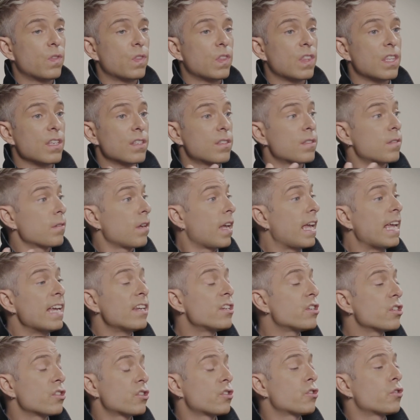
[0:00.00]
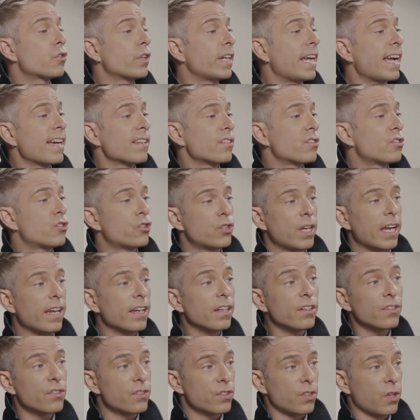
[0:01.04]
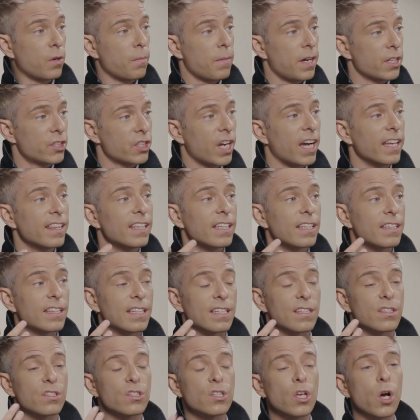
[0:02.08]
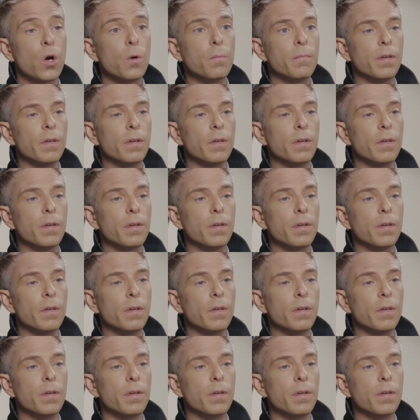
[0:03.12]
this industry has changed so much. I think that so